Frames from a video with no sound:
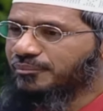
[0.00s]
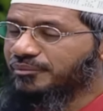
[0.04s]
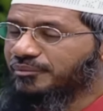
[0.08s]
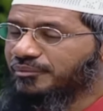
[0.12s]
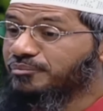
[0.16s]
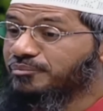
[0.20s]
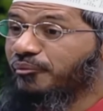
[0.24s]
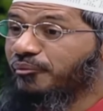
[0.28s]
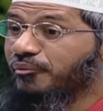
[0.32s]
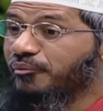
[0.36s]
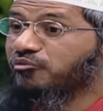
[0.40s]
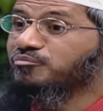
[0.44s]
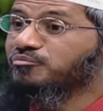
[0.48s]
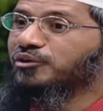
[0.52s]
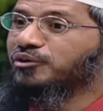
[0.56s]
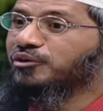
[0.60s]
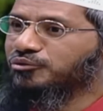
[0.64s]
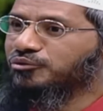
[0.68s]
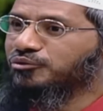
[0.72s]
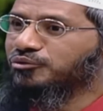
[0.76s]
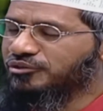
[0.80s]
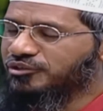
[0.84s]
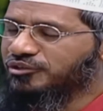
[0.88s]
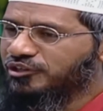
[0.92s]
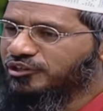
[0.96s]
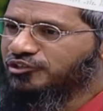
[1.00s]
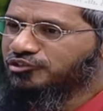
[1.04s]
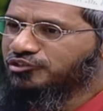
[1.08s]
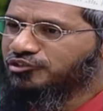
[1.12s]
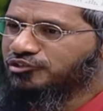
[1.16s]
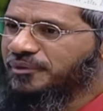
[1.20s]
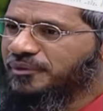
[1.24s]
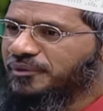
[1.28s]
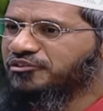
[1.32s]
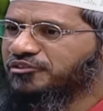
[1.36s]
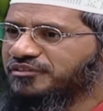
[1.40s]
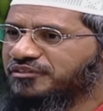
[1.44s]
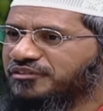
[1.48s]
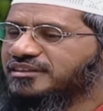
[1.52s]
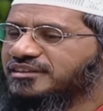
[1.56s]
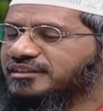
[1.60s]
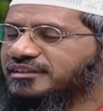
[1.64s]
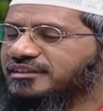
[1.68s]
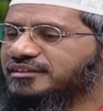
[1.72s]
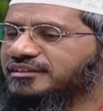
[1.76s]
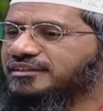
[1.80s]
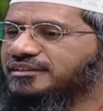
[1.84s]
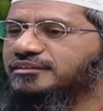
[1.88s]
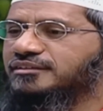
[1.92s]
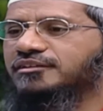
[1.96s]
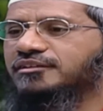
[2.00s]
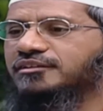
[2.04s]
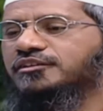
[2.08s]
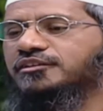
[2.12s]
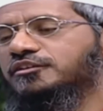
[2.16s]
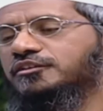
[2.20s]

it was makruh. So based on this hadith,